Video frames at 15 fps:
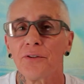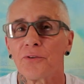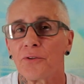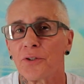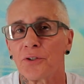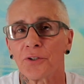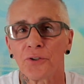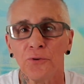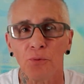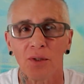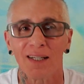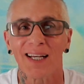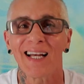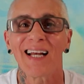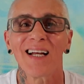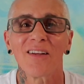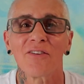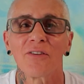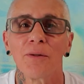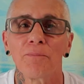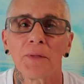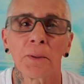or you want to add
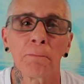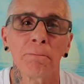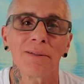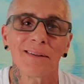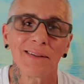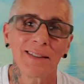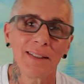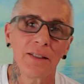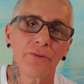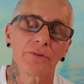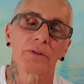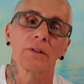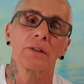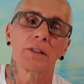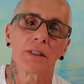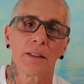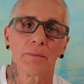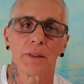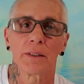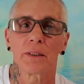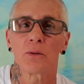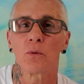something, please
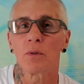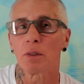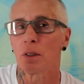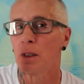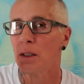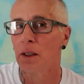comment or